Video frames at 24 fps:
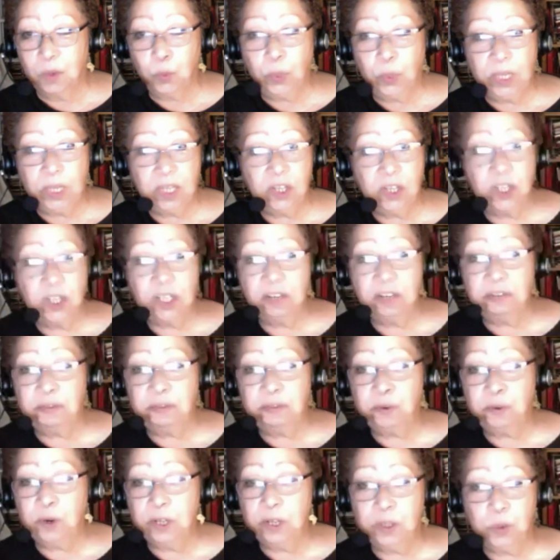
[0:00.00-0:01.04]
We couldn't
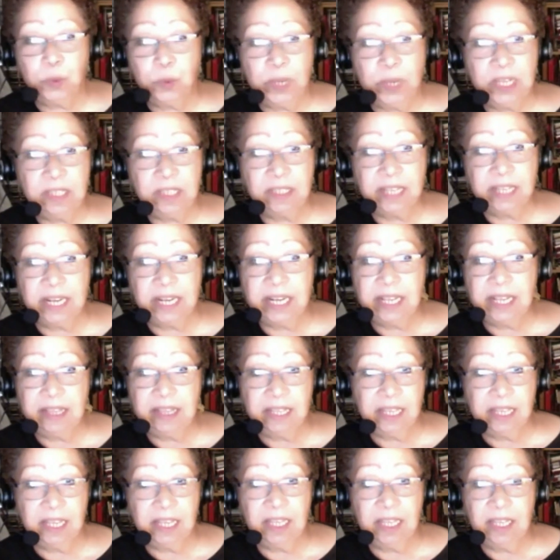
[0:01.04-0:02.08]
afford to waste
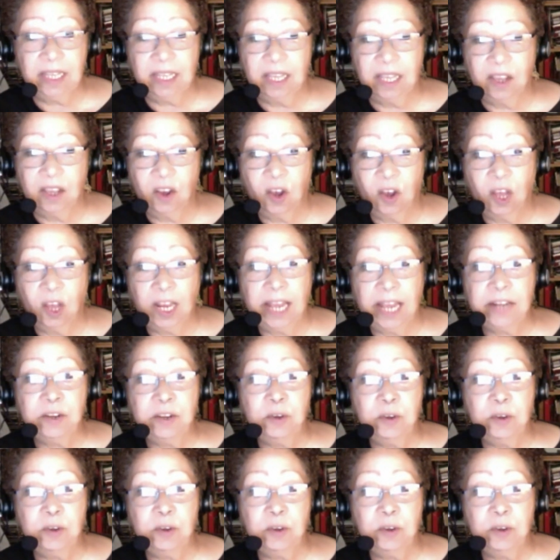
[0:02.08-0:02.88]
anything. All I know